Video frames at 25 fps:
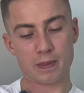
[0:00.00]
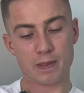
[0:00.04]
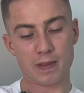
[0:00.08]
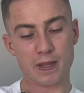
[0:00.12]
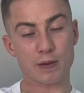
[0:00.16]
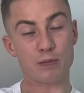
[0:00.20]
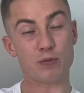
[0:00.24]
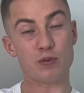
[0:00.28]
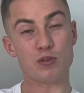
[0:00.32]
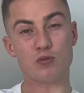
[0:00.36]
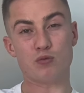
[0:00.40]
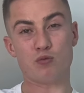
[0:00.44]

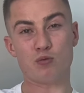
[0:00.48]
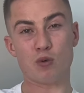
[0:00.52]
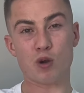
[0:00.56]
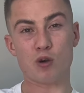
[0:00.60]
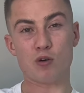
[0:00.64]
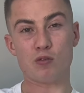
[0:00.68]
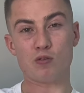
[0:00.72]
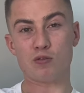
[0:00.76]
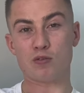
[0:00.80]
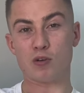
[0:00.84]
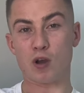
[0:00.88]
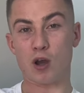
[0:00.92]
It was
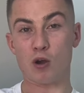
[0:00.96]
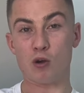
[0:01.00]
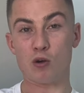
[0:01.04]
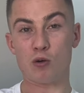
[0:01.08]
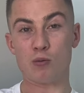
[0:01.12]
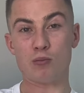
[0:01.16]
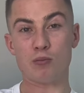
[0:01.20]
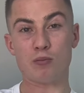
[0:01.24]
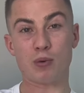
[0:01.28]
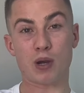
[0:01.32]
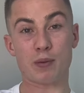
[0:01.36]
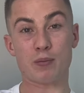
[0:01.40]
Rove
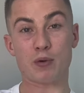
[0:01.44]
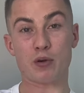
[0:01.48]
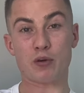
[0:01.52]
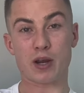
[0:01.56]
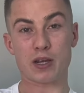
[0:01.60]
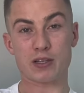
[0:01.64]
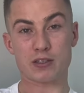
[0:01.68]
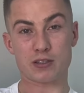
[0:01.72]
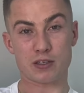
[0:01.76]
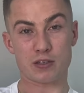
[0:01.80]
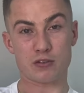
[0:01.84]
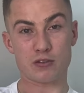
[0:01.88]
Home by
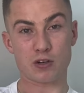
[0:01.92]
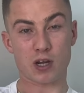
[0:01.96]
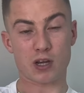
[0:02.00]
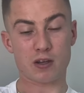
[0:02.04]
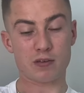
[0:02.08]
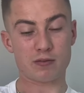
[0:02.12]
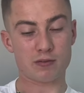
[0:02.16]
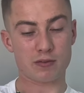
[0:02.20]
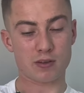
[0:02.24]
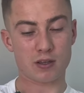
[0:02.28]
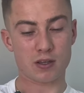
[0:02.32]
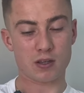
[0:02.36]
Marasi
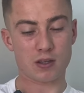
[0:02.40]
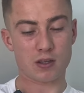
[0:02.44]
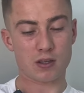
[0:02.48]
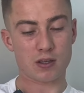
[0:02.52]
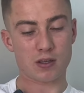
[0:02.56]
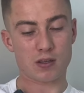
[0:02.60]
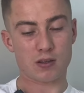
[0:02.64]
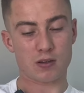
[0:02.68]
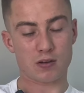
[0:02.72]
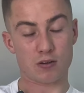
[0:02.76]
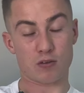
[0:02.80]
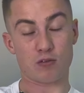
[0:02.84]
Drive,
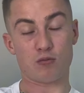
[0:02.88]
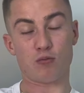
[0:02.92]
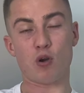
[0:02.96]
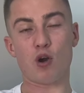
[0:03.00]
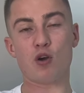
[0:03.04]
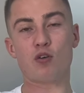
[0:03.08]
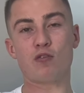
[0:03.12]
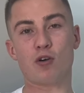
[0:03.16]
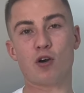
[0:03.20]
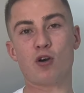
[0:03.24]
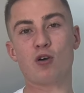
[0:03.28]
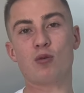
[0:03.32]
or
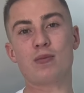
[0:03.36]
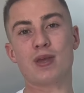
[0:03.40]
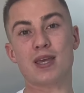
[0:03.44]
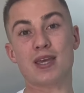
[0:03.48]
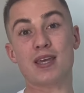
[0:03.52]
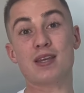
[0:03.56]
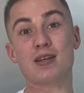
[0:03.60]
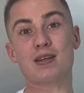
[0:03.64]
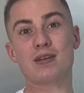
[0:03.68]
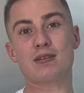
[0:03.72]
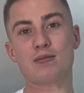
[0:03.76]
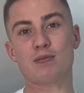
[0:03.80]
Rove Home
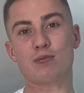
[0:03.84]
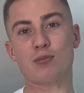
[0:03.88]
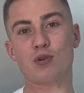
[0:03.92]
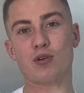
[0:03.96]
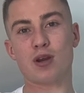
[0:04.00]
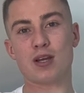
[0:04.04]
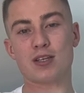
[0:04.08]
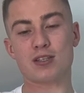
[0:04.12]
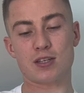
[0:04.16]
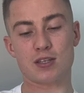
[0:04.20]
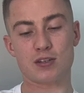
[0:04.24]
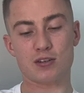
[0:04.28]
in
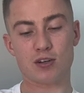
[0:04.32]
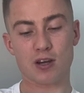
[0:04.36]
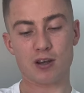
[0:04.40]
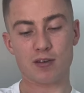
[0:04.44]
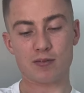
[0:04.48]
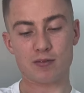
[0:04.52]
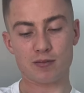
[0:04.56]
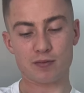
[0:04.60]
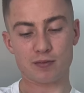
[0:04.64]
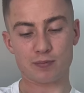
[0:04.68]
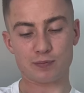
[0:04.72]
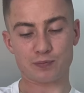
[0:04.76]
Marasi
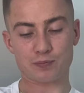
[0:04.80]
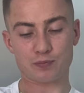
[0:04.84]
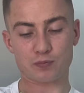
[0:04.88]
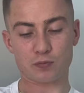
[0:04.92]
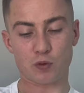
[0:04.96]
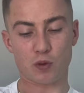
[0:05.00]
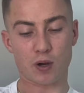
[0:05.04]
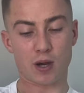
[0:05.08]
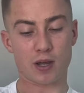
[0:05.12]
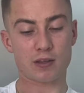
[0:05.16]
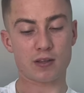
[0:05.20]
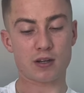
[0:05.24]
Drive,
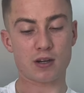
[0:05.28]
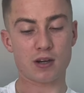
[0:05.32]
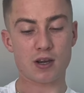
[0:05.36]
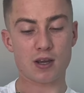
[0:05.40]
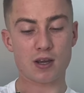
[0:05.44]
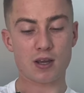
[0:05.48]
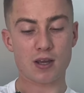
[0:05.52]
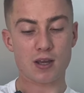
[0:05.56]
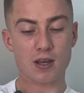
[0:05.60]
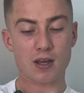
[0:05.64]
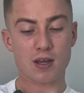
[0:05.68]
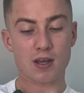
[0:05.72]
rather.
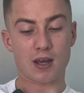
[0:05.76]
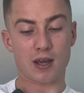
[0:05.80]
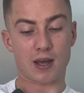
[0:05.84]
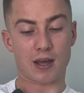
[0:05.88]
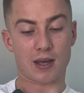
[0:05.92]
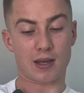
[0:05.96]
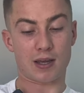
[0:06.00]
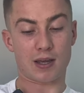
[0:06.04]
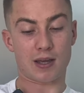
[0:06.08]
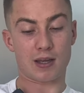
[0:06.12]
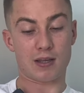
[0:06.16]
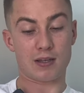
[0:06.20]

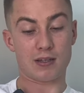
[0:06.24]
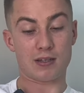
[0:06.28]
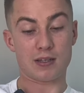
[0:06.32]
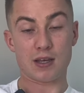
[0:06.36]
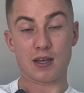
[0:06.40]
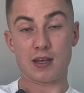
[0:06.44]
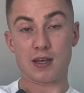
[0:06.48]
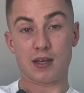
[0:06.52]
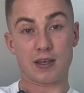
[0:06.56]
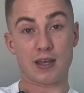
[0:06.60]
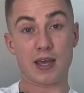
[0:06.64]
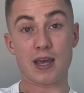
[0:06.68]
And
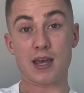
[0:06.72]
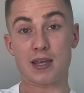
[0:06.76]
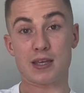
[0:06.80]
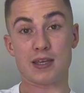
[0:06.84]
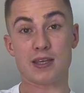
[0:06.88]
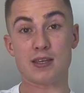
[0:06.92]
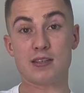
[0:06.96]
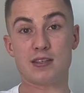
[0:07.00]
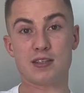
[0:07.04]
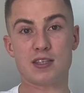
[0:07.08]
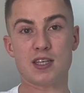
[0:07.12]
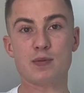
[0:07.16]
yeah,
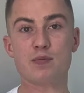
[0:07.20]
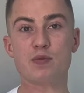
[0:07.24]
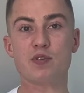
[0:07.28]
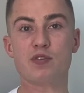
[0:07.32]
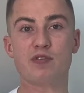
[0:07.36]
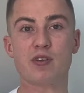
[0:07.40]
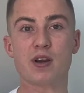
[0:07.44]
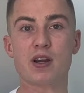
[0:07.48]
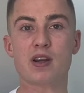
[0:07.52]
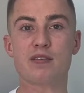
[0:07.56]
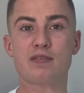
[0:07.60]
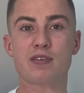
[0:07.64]
he seemed
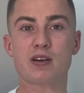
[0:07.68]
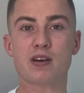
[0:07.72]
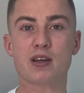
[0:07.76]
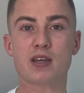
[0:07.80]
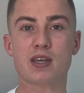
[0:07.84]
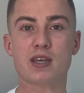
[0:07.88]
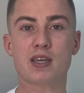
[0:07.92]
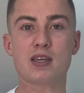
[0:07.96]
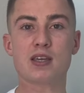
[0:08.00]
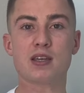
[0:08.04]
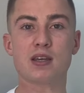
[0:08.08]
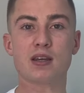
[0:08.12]
very, very
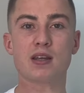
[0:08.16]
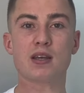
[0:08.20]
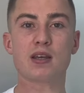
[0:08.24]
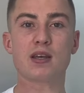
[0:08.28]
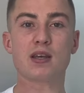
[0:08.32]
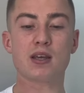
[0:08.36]
keen.